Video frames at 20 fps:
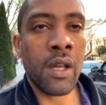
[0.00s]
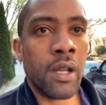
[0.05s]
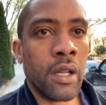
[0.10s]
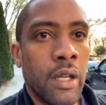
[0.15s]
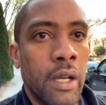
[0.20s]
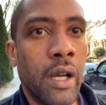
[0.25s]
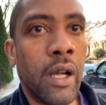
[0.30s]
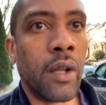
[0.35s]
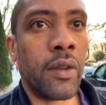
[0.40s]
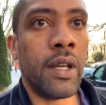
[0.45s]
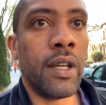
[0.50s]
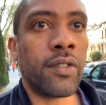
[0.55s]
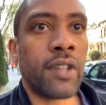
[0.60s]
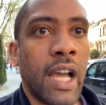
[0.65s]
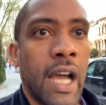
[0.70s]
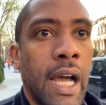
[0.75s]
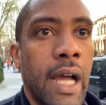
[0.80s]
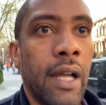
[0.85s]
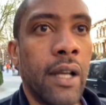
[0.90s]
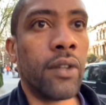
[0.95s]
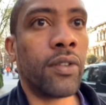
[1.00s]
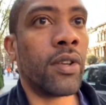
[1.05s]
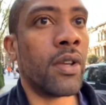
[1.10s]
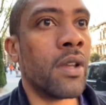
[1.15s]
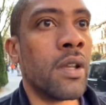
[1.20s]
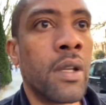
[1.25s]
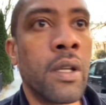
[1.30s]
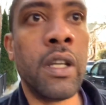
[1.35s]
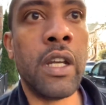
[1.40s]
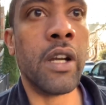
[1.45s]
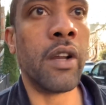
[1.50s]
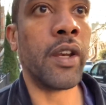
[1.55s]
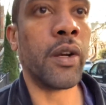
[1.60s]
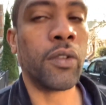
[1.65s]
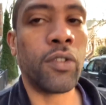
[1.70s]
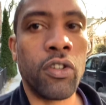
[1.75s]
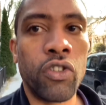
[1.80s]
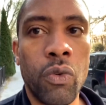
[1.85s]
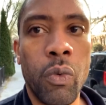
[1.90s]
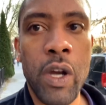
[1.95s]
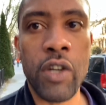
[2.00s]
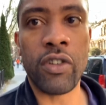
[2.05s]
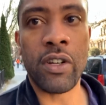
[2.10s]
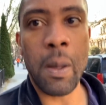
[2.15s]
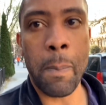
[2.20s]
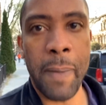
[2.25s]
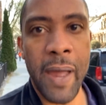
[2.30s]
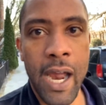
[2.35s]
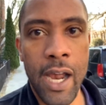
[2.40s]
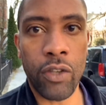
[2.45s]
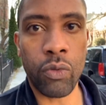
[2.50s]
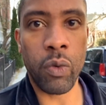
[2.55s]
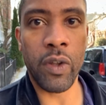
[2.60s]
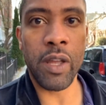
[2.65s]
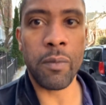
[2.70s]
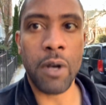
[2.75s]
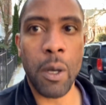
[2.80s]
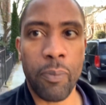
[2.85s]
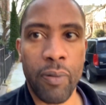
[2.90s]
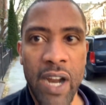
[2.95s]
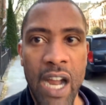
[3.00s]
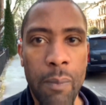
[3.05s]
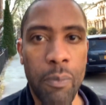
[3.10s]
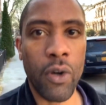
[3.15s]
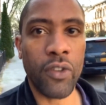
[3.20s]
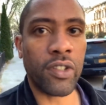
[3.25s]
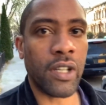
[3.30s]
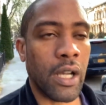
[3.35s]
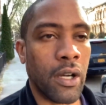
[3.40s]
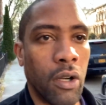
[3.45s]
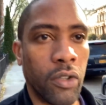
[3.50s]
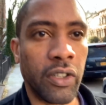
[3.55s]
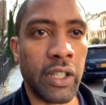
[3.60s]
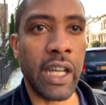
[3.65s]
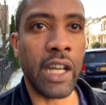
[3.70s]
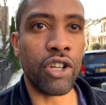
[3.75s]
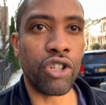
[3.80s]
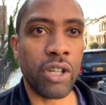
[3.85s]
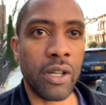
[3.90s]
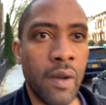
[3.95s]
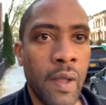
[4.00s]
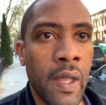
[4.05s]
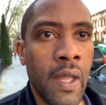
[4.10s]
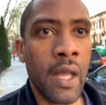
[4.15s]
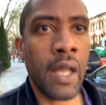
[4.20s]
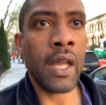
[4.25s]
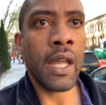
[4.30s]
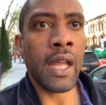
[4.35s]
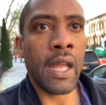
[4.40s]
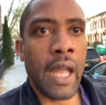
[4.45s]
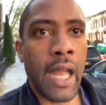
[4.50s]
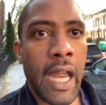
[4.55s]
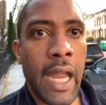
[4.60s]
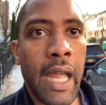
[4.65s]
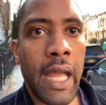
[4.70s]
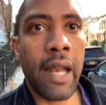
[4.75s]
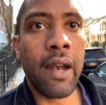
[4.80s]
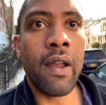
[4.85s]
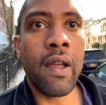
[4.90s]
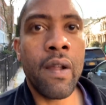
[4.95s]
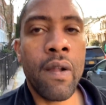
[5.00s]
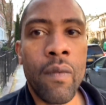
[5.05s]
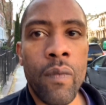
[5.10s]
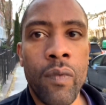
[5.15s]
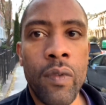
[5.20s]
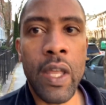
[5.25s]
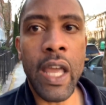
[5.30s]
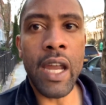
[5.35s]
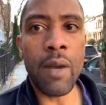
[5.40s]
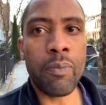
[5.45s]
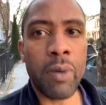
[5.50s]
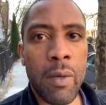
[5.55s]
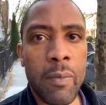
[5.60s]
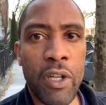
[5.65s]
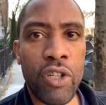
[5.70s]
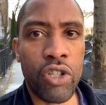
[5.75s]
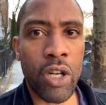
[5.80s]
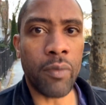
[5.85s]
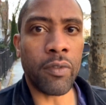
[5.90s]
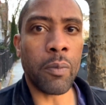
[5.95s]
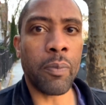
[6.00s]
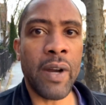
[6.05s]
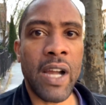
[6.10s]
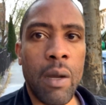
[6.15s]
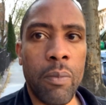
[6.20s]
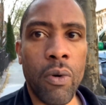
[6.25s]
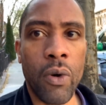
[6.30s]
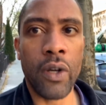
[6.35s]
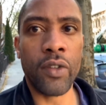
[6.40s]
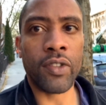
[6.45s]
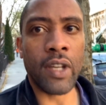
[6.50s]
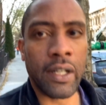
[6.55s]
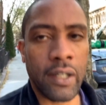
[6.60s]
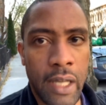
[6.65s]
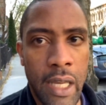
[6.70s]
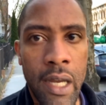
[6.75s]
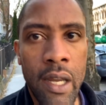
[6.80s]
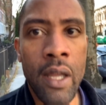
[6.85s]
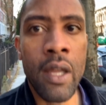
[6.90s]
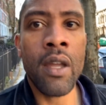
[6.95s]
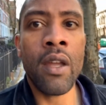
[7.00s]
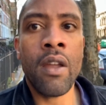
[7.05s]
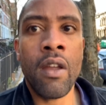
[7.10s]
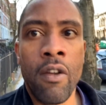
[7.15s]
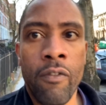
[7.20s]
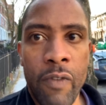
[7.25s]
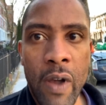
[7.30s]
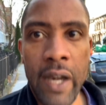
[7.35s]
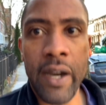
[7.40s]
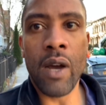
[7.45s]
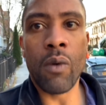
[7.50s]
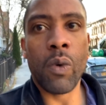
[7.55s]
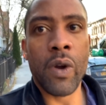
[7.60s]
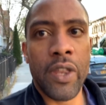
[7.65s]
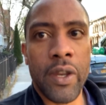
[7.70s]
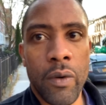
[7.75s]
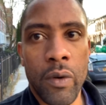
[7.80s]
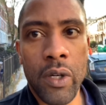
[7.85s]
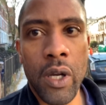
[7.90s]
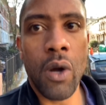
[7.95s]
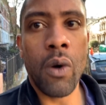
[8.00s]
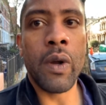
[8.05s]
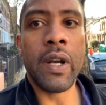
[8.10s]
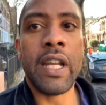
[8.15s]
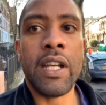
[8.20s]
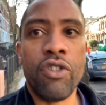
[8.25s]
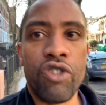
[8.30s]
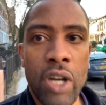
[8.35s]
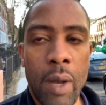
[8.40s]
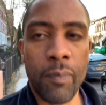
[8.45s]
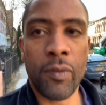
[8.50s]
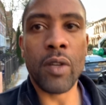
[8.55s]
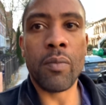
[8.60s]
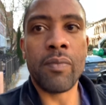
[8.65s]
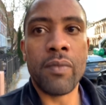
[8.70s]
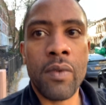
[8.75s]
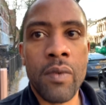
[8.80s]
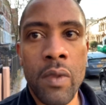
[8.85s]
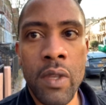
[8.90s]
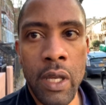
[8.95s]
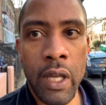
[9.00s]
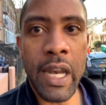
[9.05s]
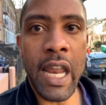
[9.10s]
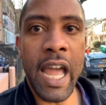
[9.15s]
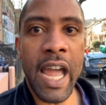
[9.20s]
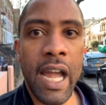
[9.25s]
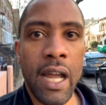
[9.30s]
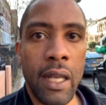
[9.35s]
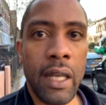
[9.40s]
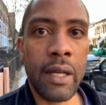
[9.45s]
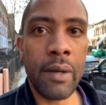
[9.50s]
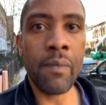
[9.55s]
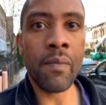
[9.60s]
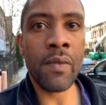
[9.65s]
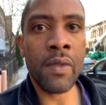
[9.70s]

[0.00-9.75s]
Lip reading: You know, these guys, you know, there's a situation in the past where them and the Proud Boys got an altercation, and they pretty much jumped the Proud Boys. Like, they found out where they were going and jumped them in the alley.